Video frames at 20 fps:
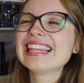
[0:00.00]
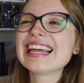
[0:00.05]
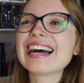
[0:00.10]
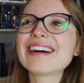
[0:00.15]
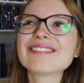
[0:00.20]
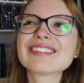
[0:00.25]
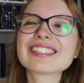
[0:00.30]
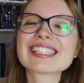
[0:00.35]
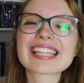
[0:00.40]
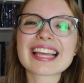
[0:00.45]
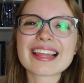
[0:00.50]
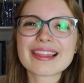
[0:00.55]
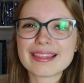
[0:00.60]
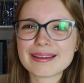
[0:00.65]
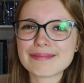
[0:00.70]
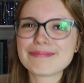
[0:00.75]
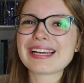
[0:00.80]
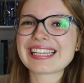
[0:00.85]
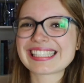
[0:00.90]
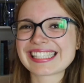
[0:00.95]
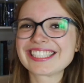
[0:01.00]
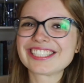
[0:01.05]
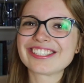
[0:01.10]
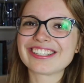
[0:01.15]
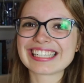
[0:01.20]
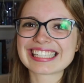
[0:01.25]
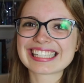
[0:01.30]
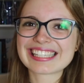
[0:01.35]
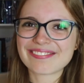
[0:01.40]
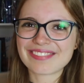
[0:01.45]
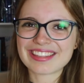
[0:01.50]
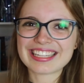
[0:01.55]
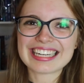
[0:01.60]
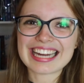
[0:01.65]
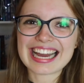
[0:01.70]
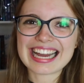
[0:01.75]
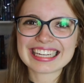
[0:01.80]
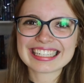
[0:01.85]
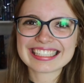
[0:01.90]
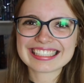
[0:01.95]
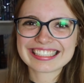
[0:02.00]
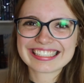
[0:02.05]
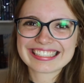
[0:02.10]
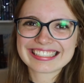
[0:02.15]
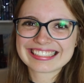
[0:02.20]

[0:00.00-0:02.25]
that was the best choice of the night.